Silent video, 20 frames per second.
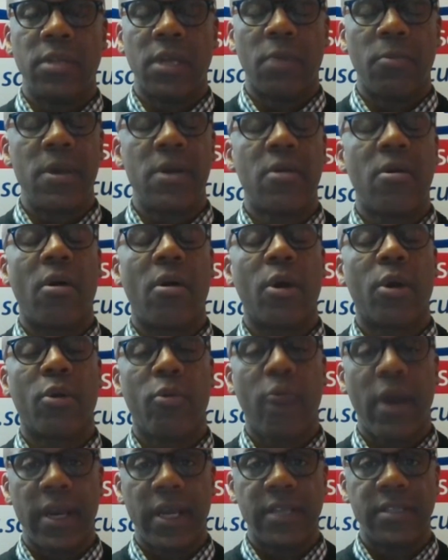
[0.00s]
that we call
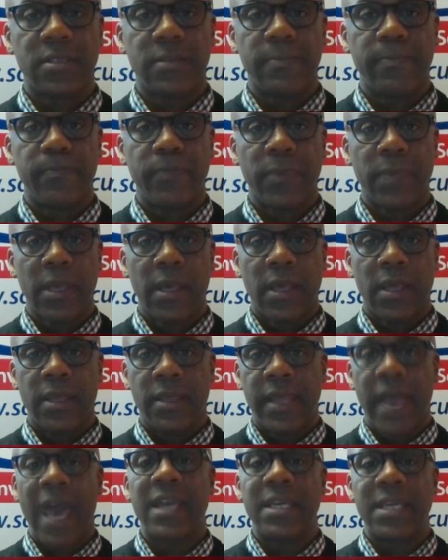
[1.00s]
credits.
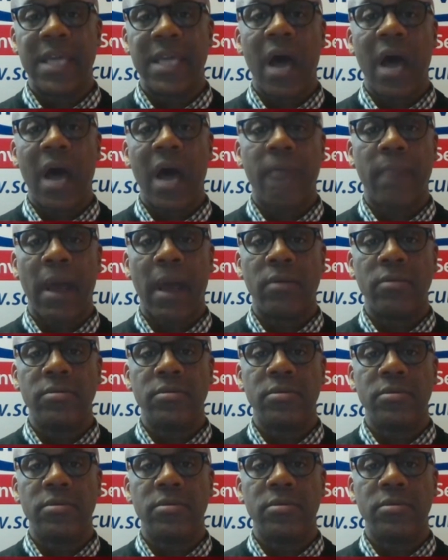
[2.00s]
That dollar amount